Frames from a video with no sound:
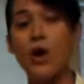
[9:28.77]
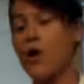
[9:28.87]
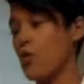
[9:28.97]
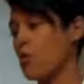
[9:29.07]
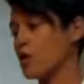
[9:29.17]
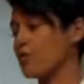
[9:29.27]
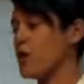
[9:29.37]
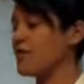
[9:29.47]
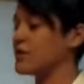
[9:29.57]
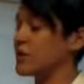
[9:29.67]
Or if you
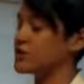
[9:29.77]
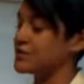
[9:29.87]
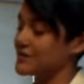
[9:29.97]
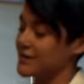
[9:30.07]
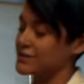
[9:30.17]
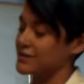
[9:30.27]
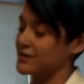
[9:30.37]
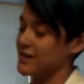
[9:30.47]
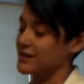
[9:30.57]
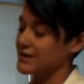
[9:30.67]
have a large section
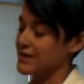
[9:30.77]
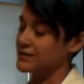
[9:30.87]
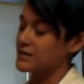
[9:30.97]
like this,